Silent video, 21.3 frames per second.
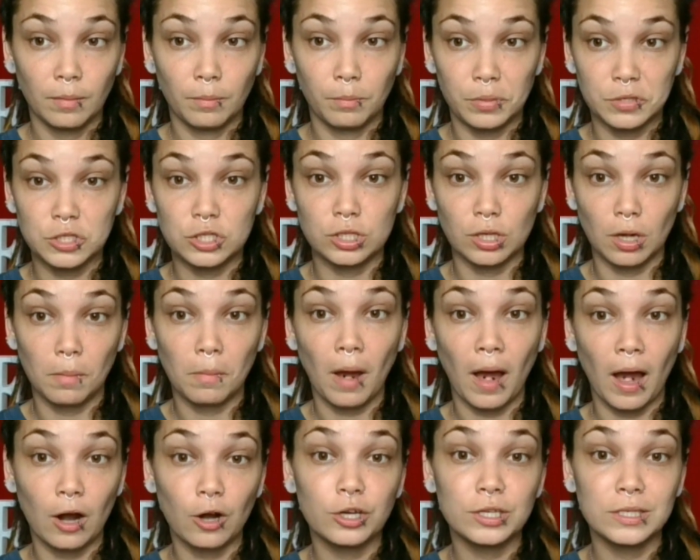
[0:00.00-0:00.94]
but some
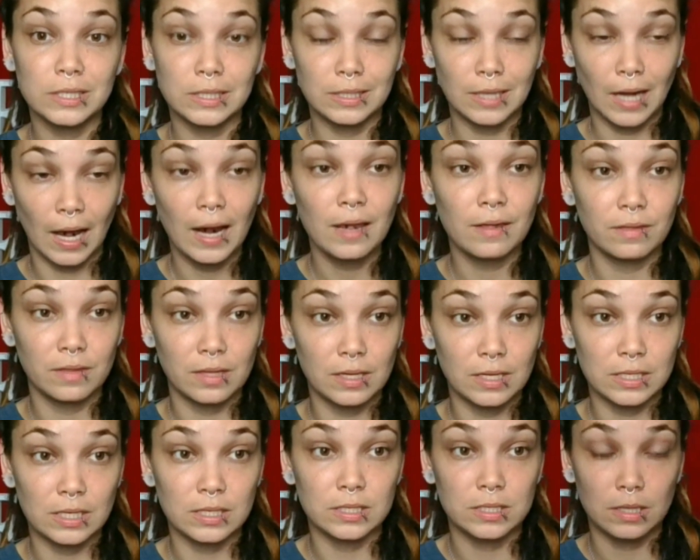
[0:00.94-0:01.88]
are denied
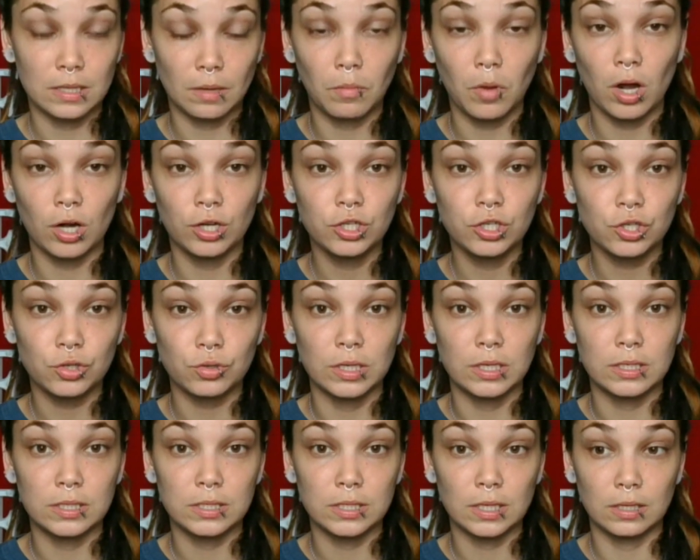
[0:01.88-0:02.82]
this in some
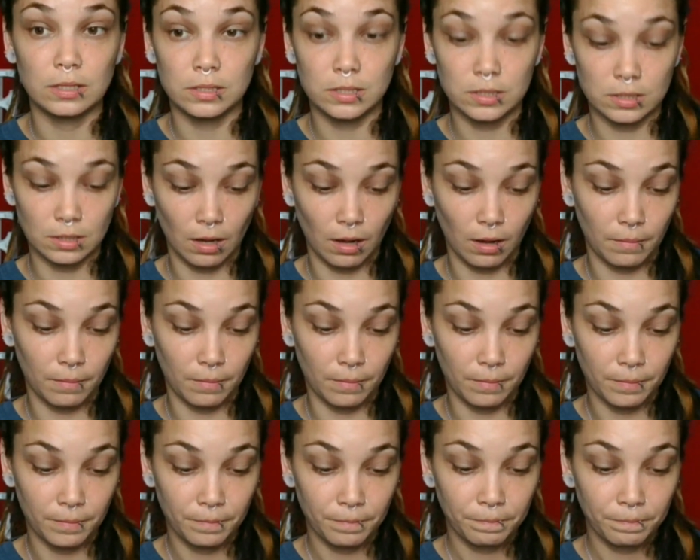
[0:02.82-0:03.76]
countries, in
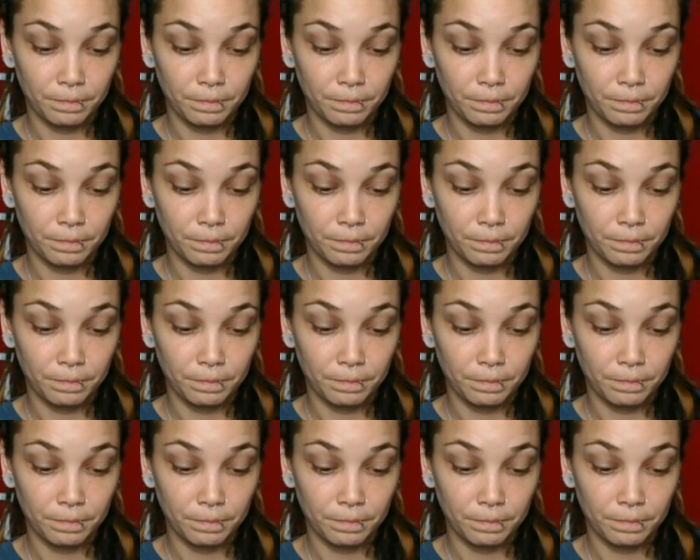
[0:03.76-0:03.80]
some